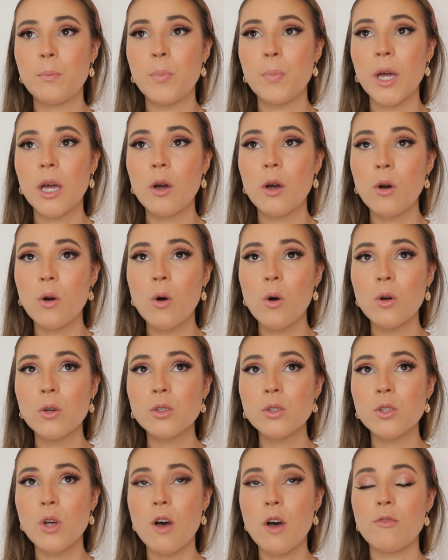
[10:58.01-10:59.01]

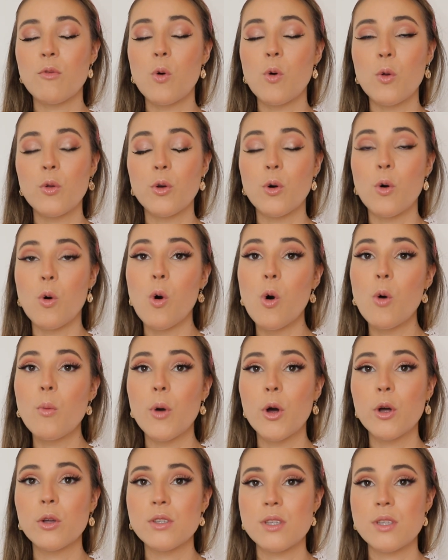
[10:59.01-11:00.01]
because of all the
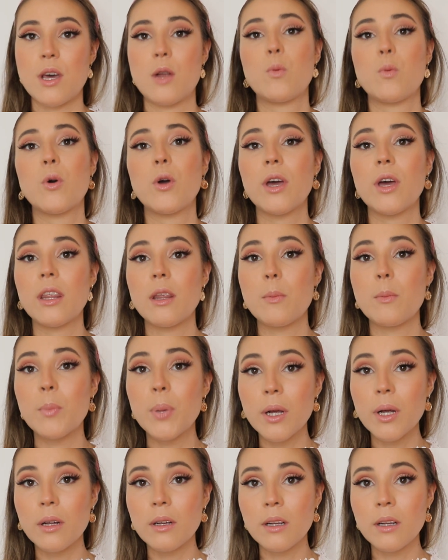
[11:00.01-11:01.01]
hormones that were in the
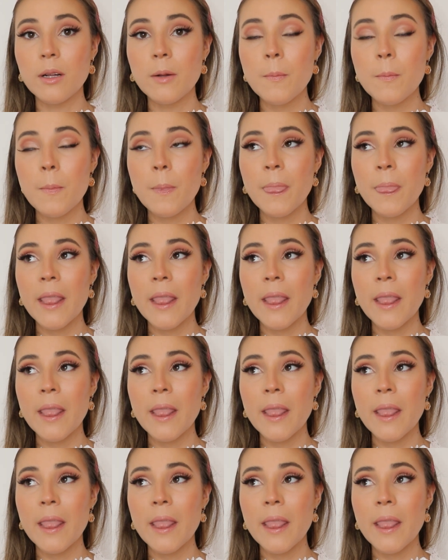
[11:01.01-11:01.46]
pill,